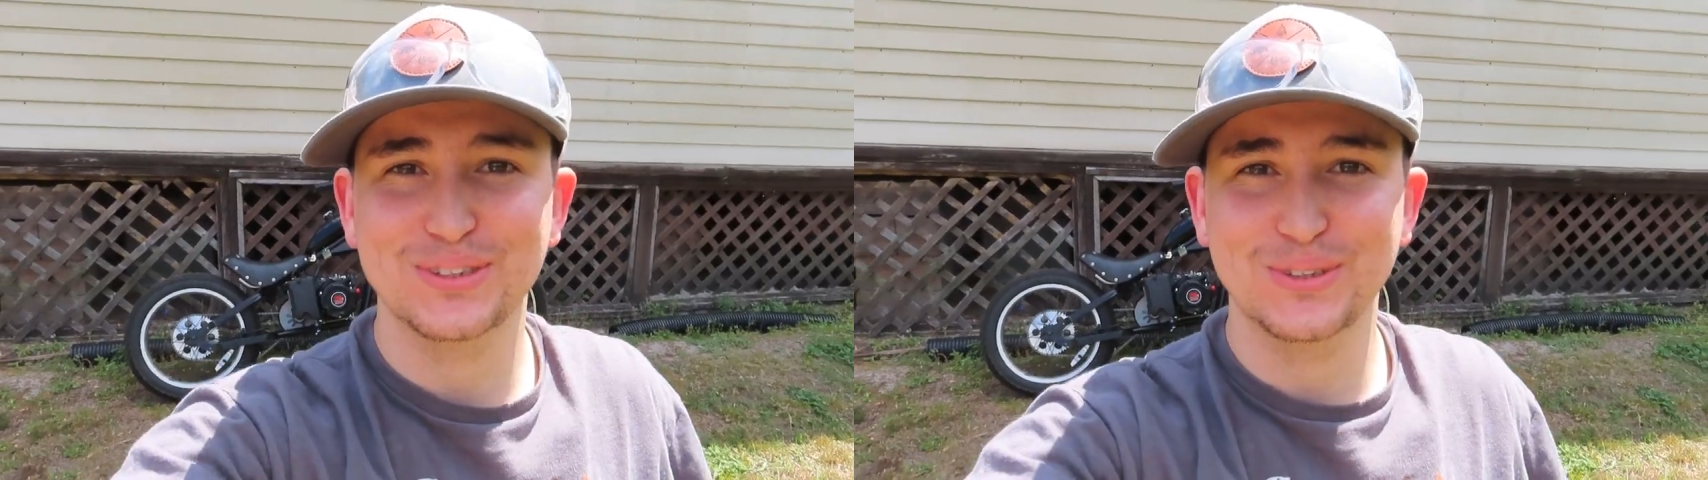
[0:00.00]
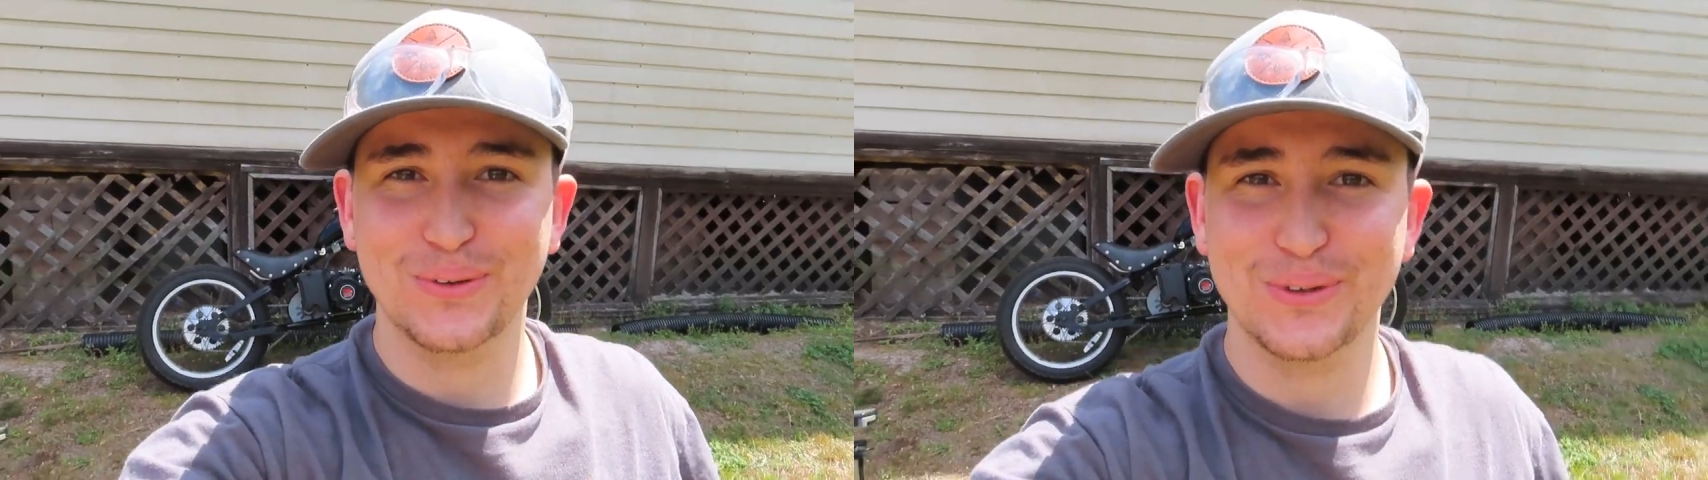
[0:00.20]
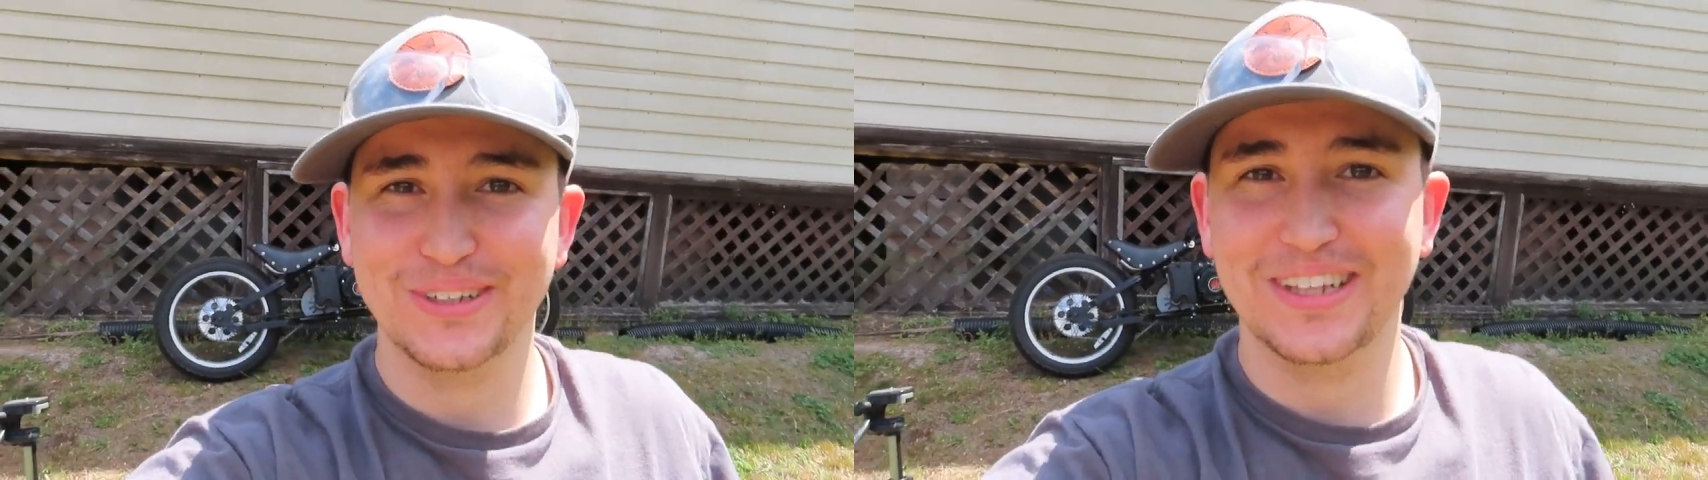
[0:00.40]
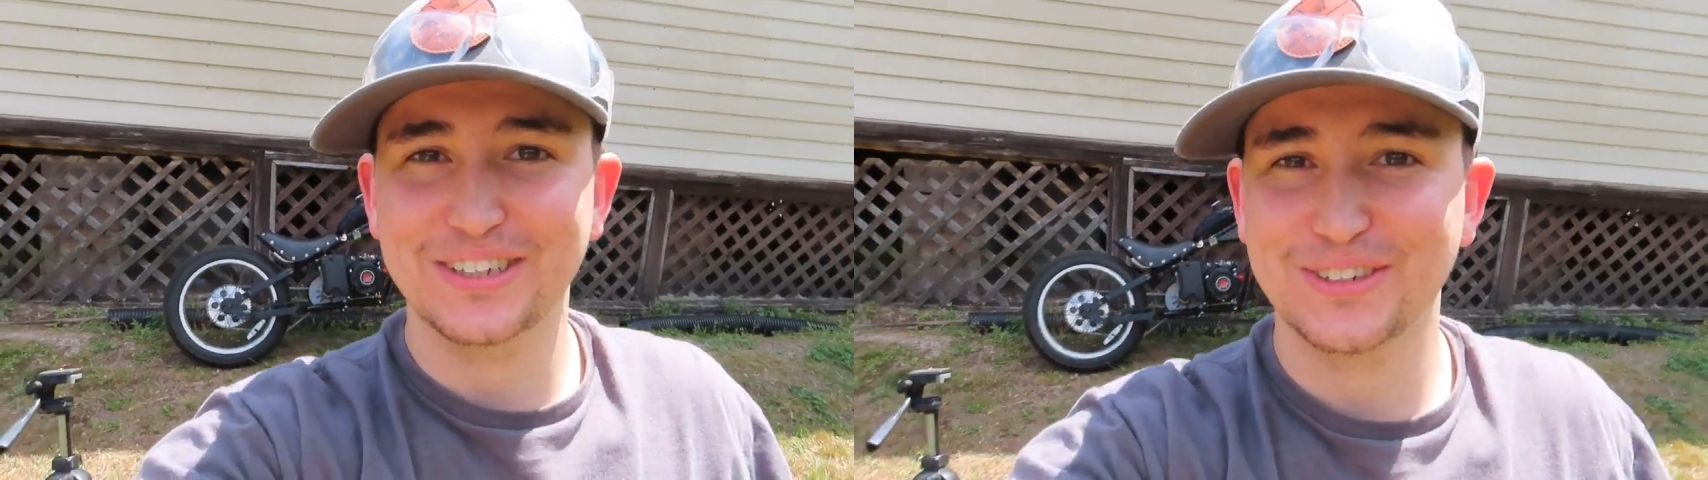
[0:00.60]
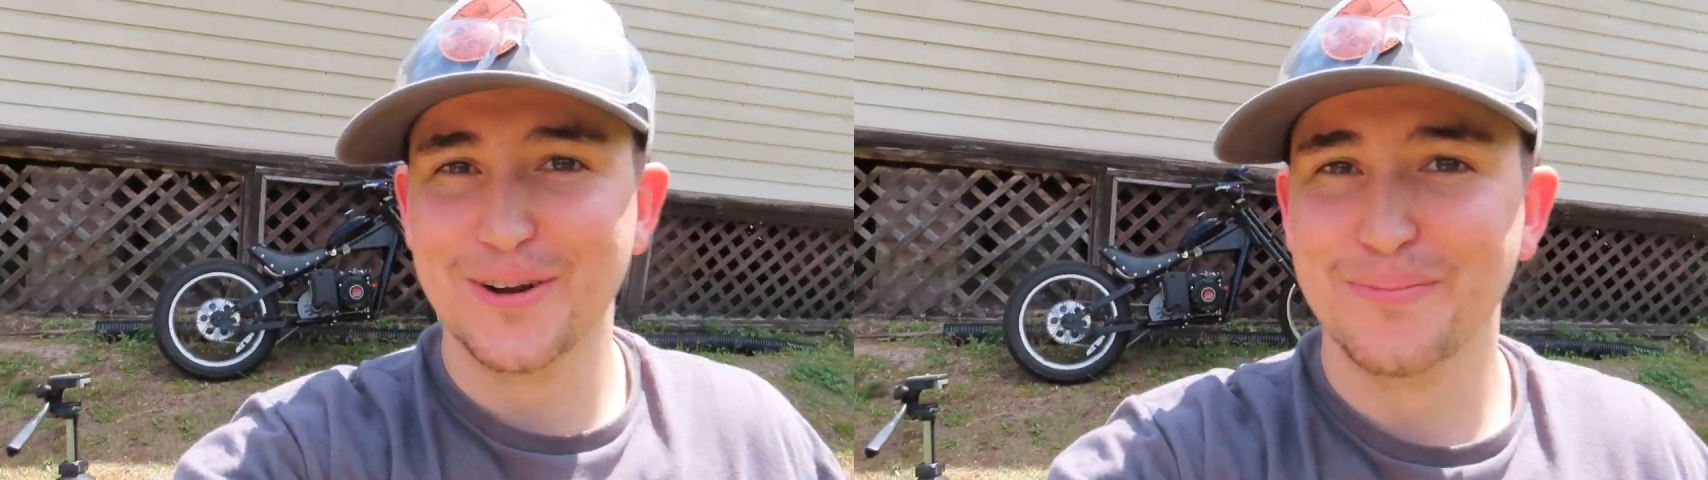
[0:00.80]
so good,
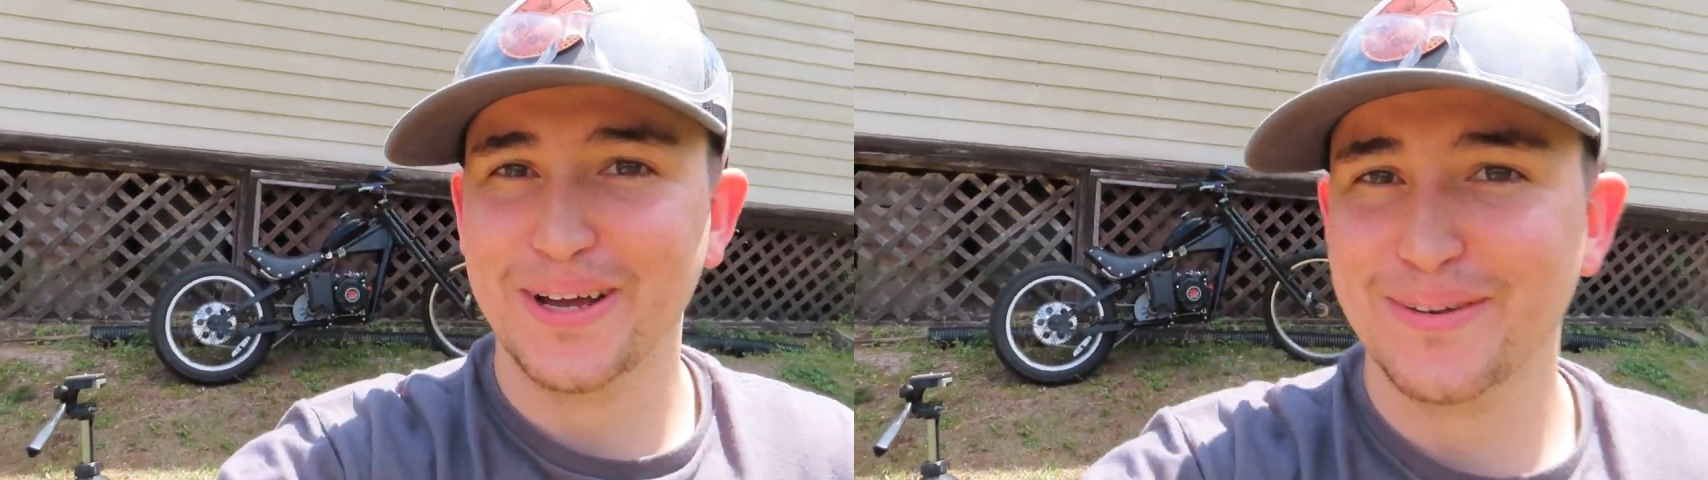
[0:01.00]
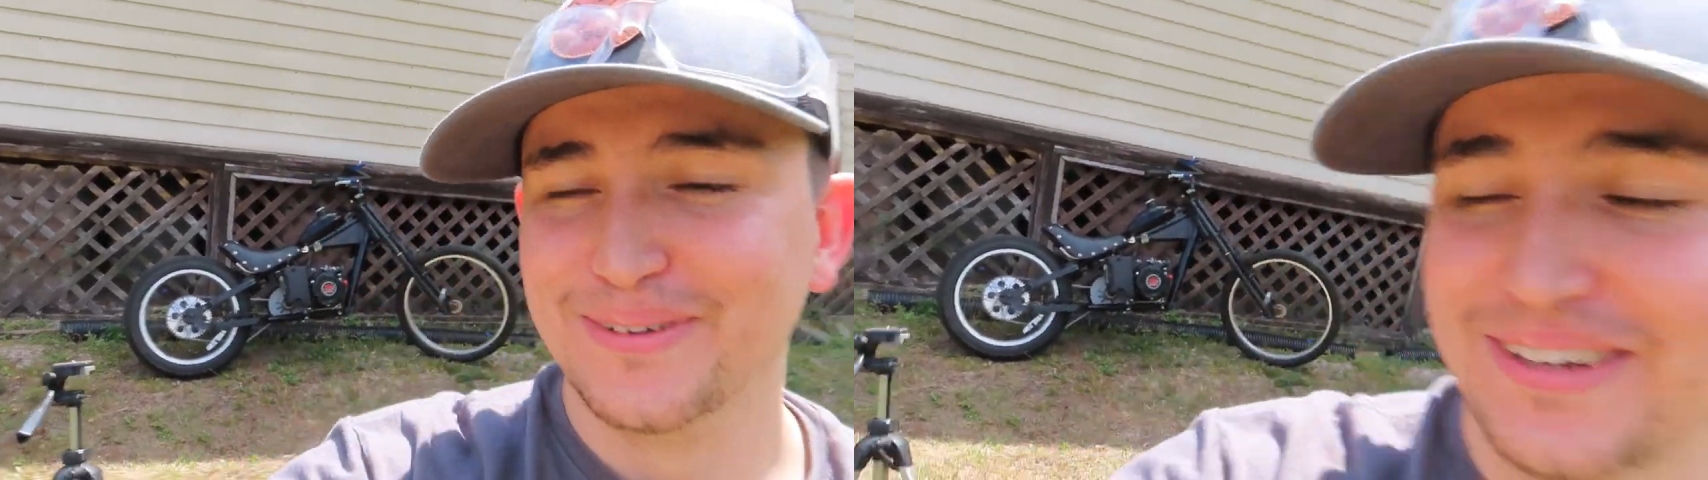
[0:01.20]
that straight pipe.